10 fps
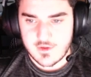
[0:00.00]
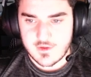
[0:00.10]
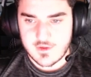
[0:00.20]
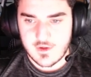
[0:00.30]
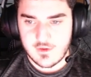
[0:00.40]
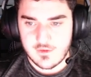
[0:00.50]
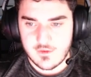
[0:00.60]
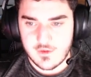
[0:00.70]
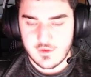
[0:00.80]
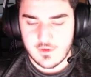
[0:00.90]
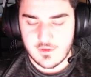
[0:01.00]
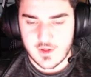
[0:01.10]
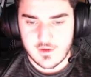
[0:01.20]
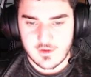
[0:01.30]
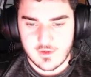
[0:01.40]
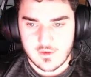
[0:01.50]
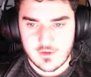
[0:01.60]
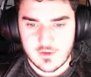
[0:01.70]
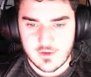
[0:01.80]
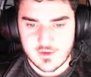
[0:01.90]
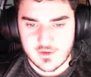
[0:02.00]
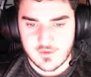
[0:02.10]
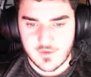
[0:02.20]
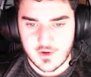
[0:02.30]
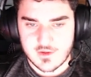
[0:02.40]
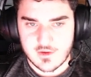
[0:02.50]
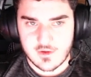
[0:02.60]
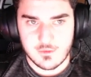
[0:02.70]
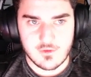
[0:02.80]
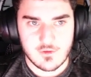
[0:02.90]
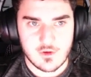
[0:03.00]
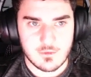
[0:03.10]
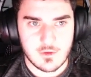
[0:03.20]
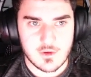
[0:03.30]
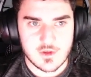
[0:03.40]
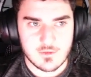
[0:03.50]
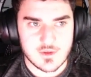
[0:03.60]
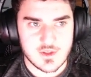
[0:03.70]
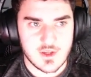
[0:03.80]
So you know that this is a very slow mover, probably something to